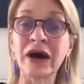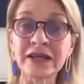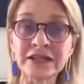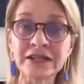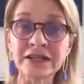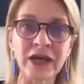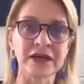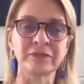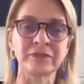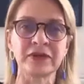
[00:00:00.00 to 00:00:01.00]
why did we
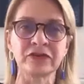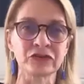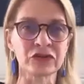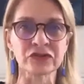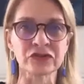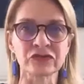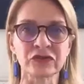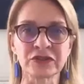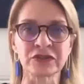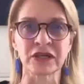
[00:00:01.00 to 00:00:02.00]
end up here? So first of
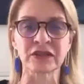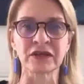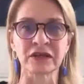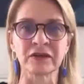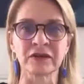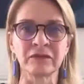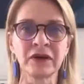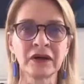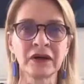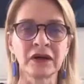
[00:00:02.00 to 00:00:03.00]
all, because I think
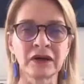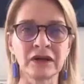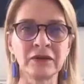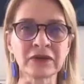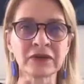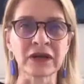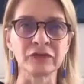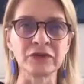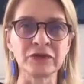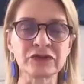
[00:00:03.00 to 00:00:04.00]
liberal
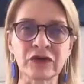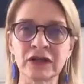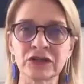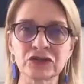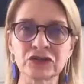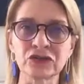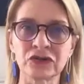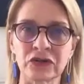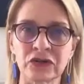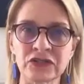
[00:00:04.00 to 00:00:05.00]
governments failed
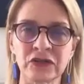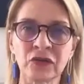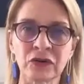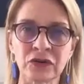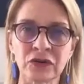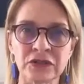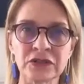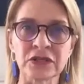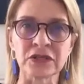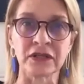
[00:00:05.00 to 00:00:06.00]
to address
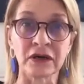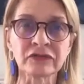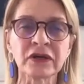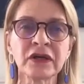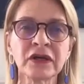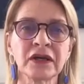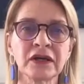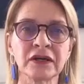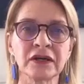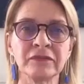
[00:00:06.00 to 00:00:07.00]
inequalities enough.
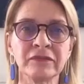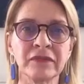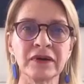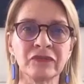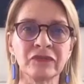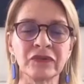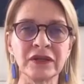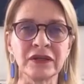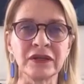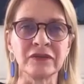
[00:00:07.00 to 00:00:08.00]

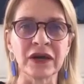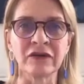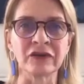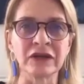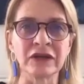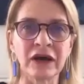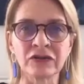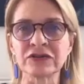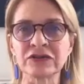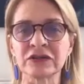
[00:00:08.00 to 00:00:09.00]
We have
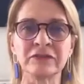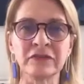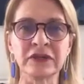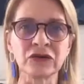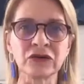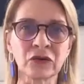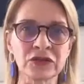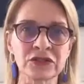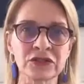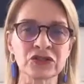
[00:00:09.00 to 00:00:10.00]
allowed
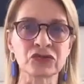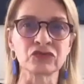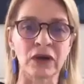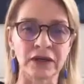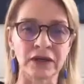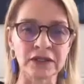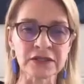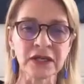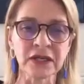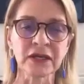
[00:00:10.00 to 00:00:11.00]
inequalities to
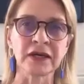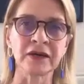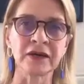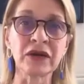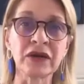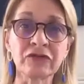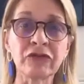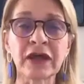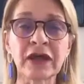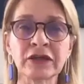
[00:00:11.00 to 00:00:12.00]
rise. We
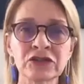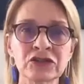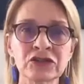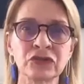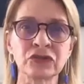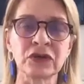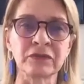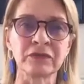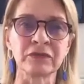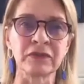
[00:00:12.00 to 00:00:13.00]
have failed to